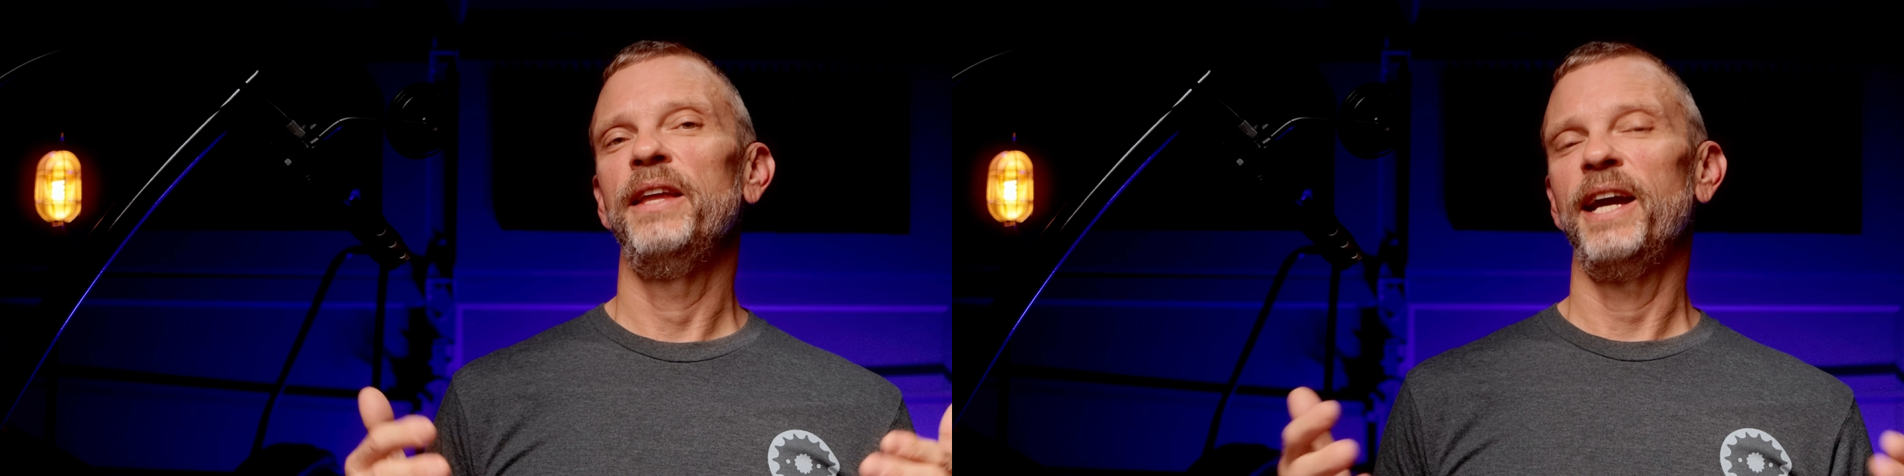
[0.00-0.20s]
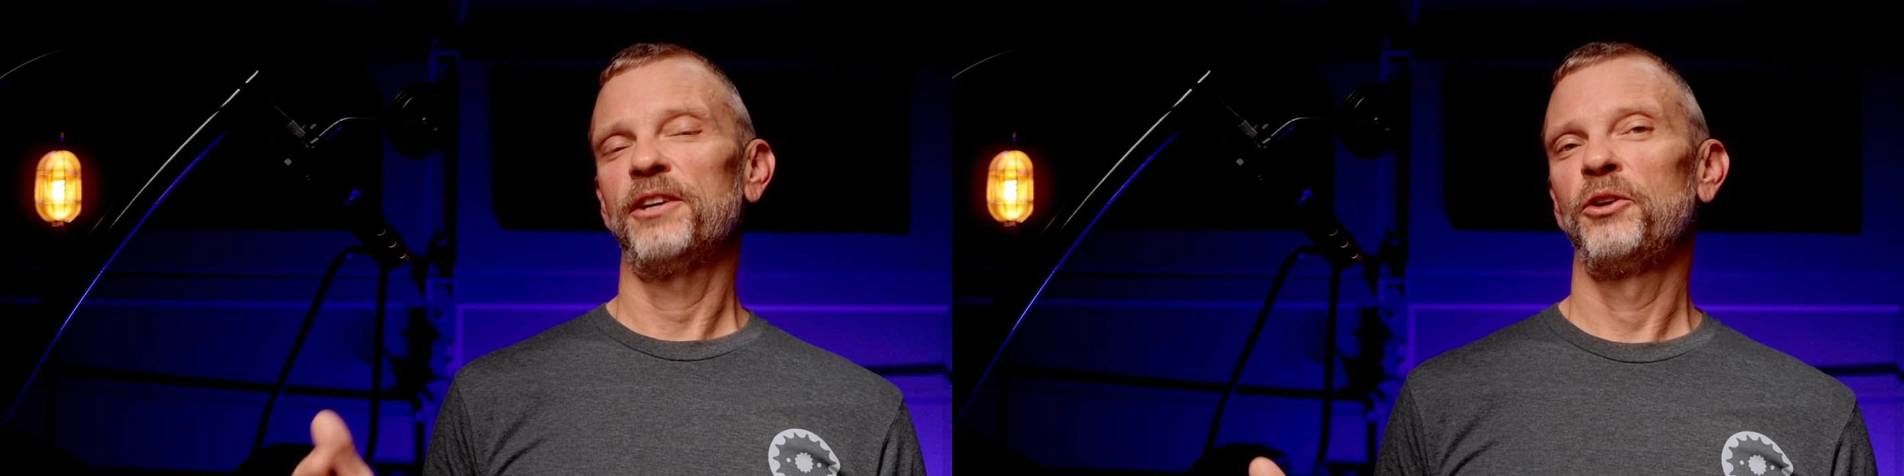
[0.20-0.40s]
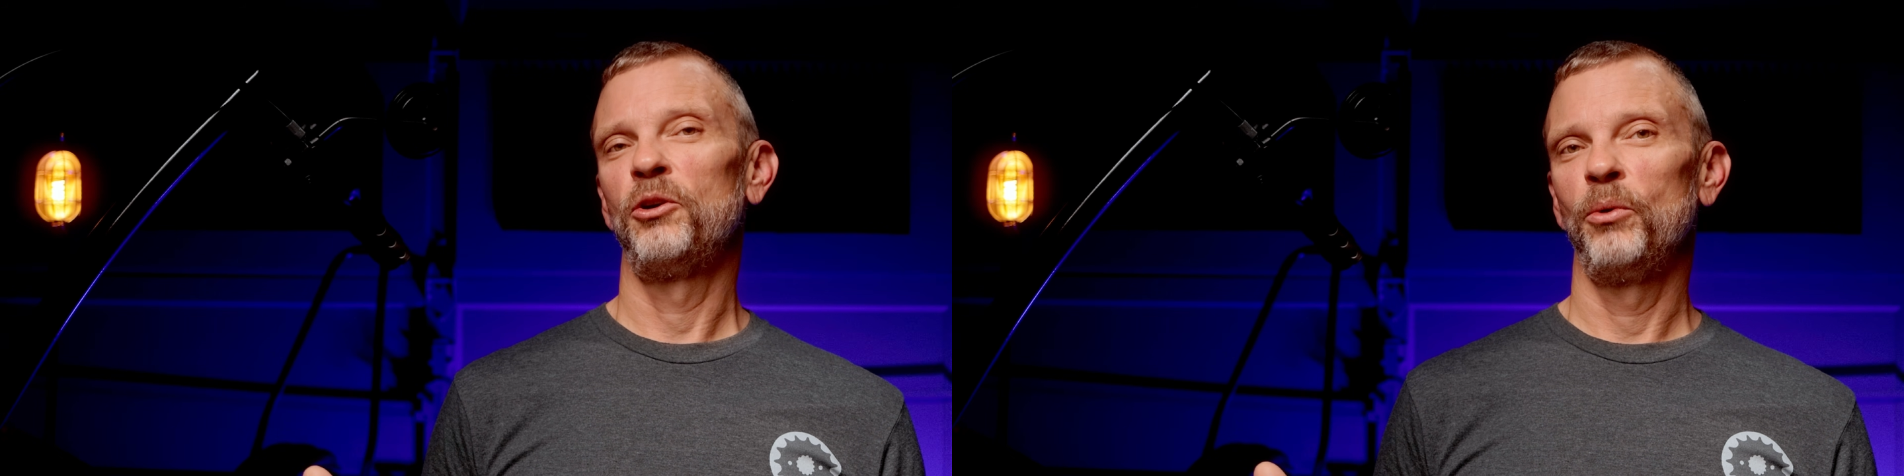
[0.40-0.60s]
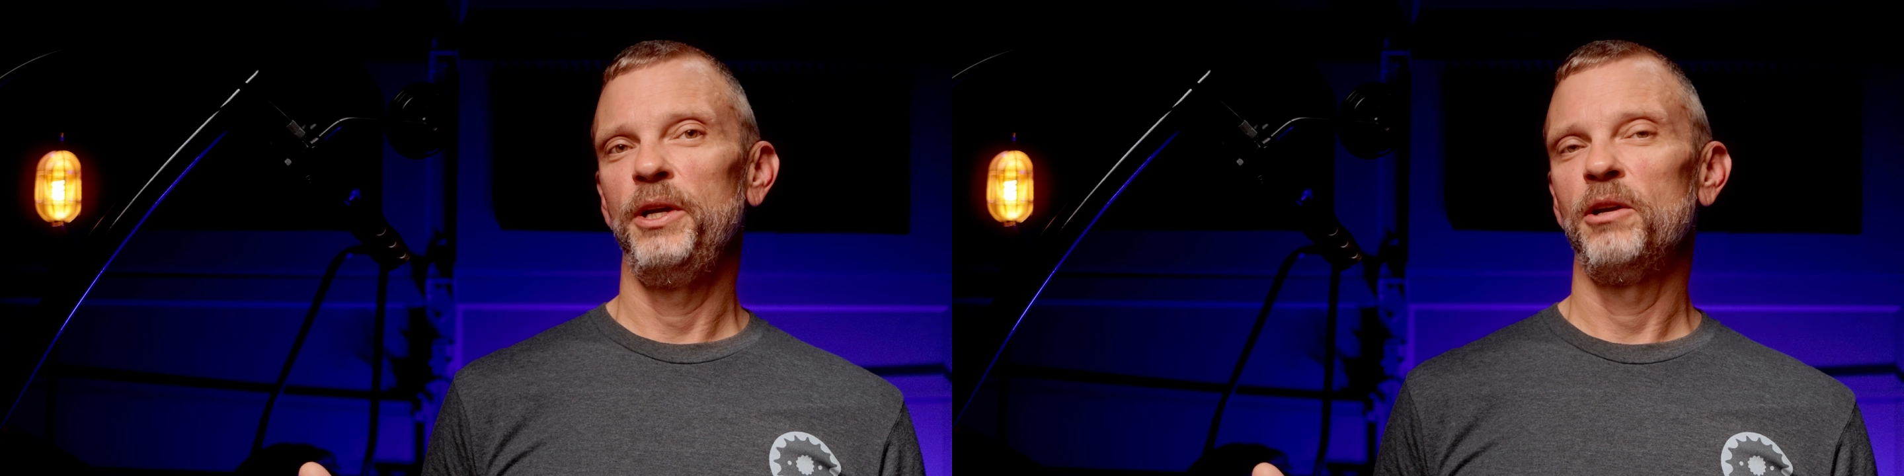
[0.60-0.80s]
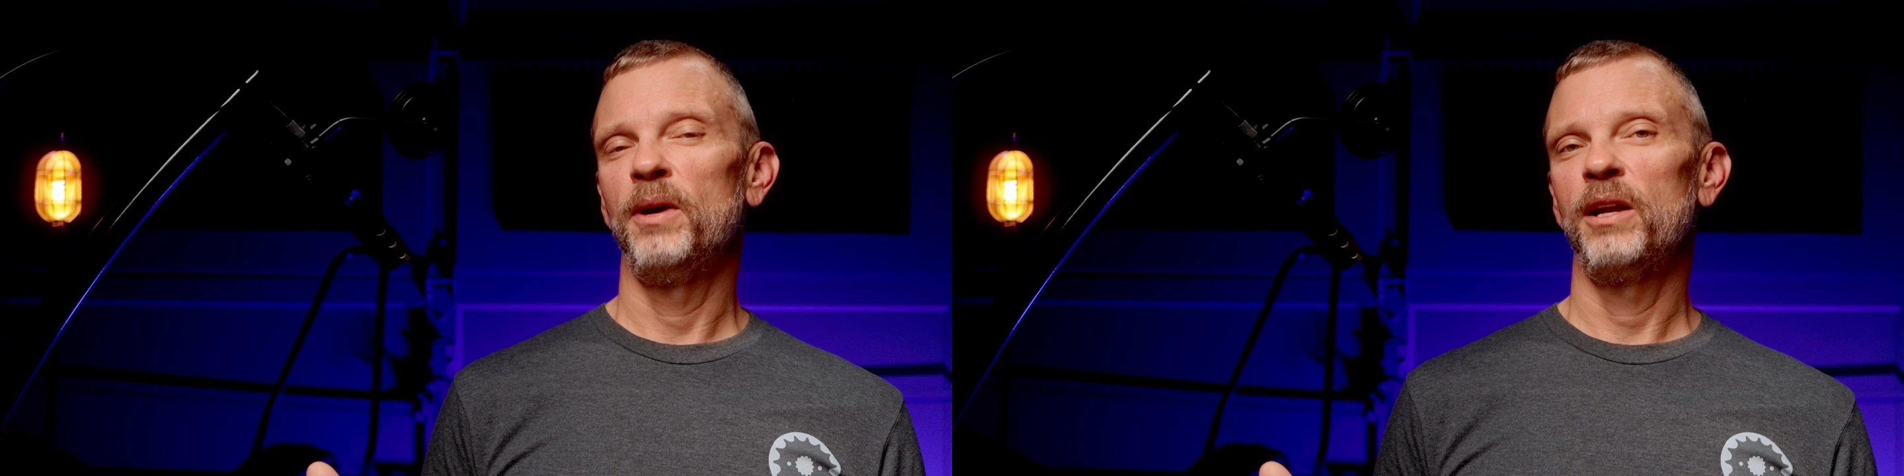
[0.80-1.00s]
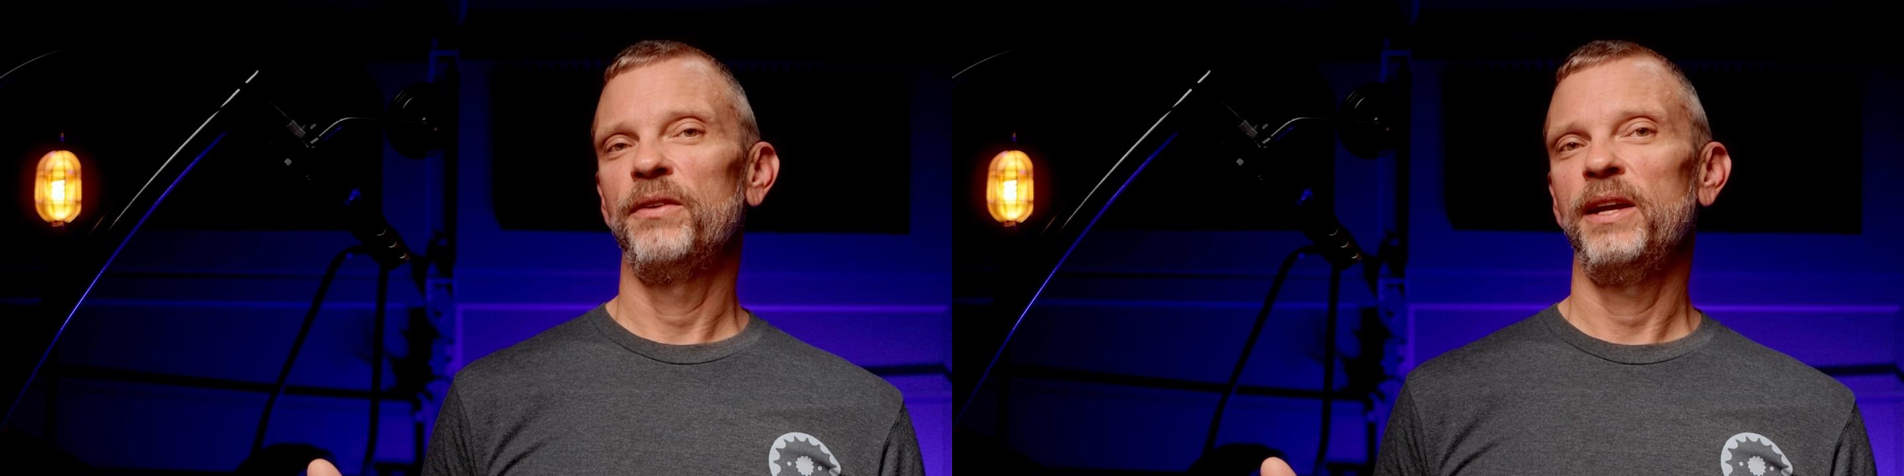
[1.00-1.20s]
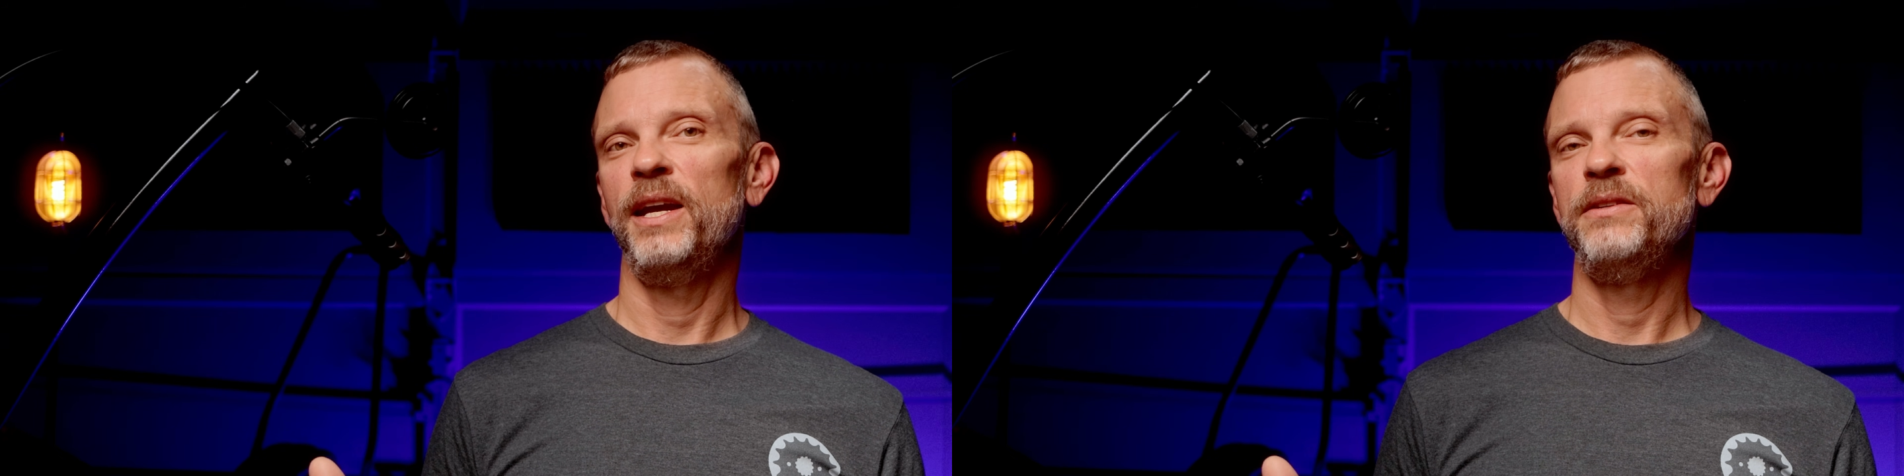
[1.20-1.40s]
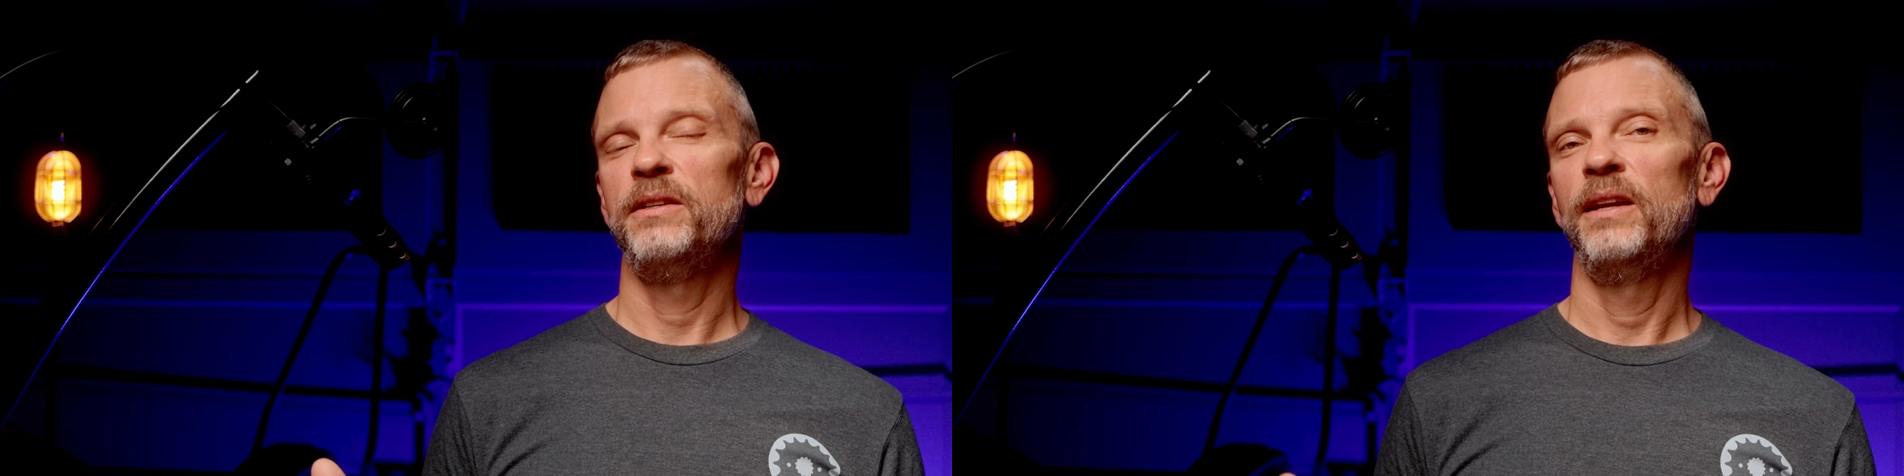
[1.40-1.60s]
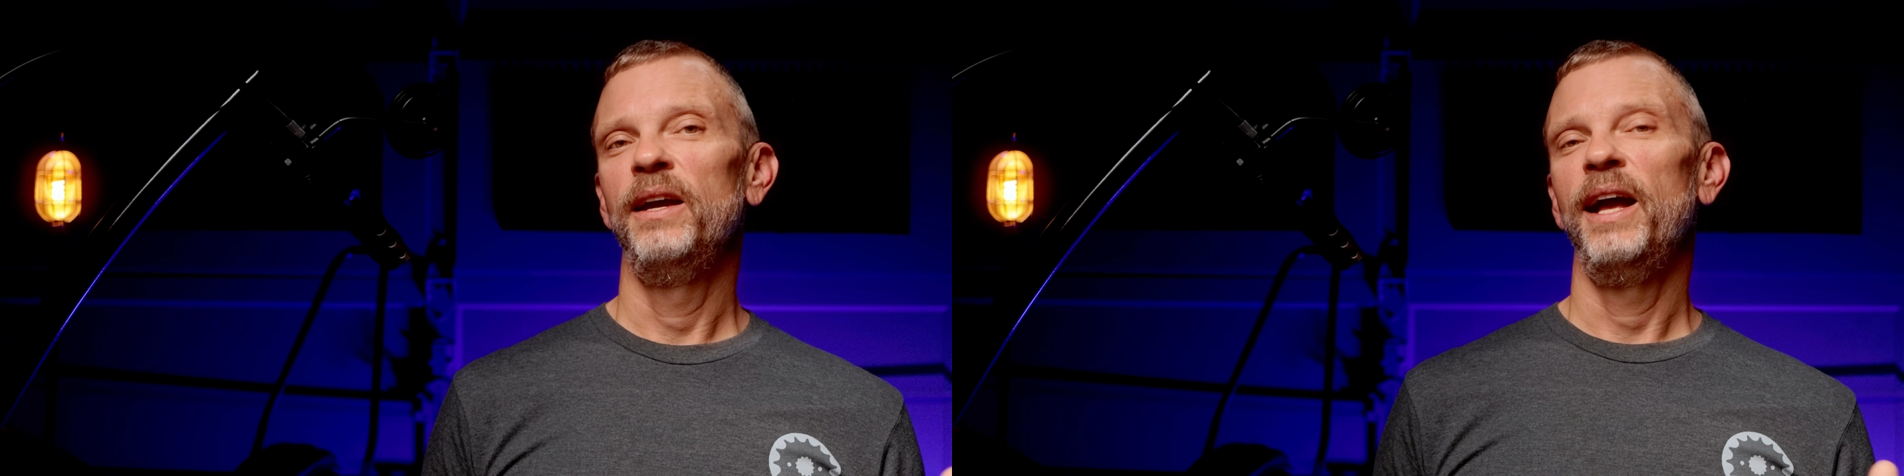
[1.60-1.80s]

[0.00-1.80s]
the external breather modification,